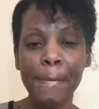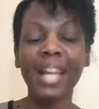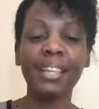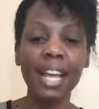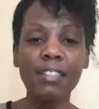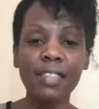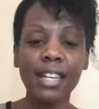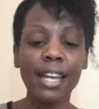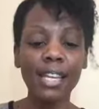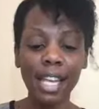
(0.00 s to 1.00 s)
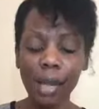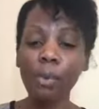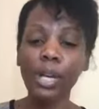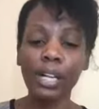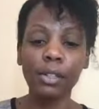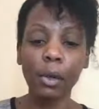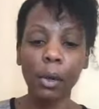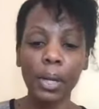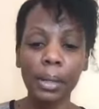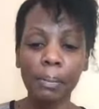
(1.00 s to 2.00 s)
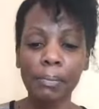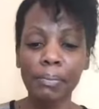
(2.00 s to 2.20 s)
And at the end of the day, he will get glory.